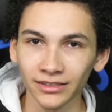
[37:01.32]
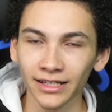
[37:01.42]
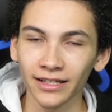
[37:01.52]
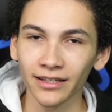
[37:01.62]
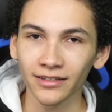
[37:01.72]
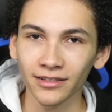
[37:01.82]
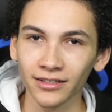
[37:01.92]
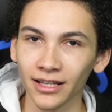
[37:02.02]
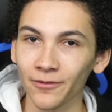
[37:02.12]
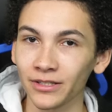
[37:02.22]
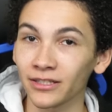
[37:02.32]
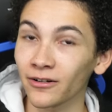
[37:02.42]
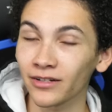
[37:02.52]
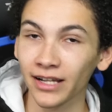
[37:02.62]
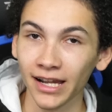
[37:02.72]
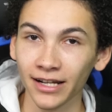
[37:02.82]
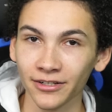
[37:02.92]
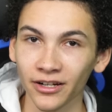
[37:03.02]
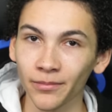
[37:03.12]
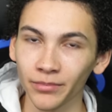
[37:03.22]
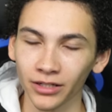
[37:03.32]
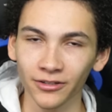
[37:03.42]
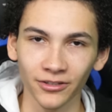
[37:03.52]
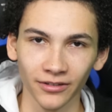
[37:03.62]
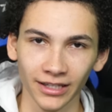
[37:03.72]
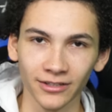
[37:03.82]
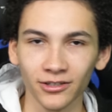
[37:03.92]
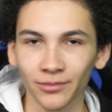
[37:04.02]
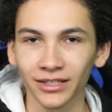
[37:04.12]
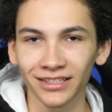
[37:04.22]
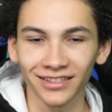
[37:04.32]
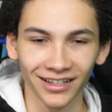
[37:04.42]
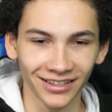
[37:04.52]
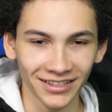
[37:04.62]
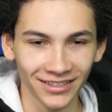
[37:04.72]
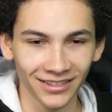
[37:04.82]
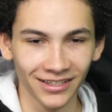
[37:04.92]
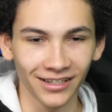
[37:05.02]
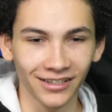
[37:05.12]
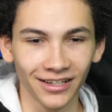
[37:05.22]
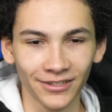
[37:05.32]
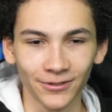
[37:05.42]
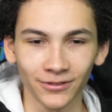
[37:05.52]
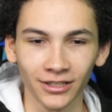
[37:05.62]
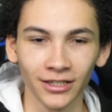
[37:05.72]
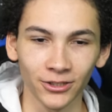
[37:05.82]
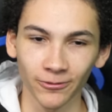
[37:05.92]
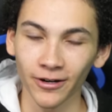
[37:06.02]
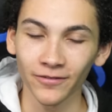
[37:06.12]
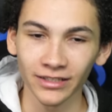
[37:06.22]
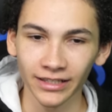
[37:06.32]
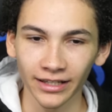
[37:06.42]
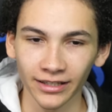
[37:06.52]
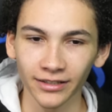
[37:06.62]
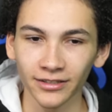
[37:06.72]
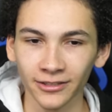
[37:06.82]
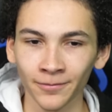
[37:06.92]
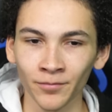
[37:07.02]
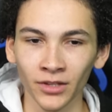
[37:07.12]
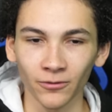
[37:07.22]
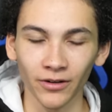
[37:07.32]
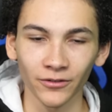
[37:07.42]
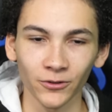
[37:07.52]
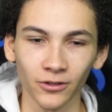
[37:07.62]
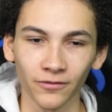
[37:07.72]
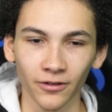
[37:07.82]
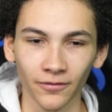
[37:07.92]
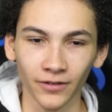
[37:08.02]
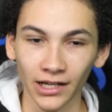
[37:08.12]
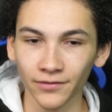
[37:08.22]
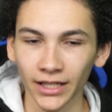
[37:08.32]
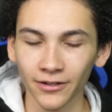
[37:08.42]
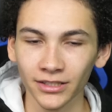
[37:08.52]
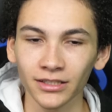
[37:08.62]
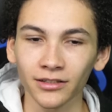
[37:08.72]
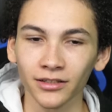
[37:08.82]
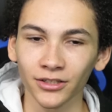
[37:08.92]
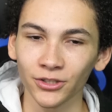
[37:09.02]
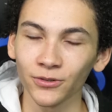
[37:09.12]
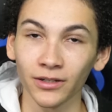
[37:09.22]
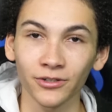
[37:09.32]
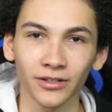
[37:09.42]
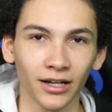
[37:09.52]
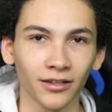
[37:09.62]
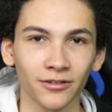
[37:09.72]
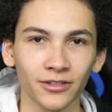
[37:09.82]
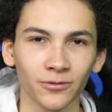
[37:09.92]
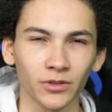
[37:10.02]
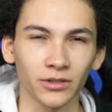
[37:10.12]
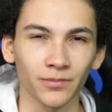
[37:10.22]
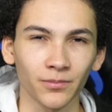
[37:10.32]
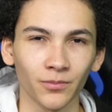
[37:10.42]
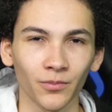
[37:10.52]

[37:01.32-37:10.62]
intake kits because I was starting to catch up, and also the extra money's nice. I sold 12 intake kits, revenue of $5,200, which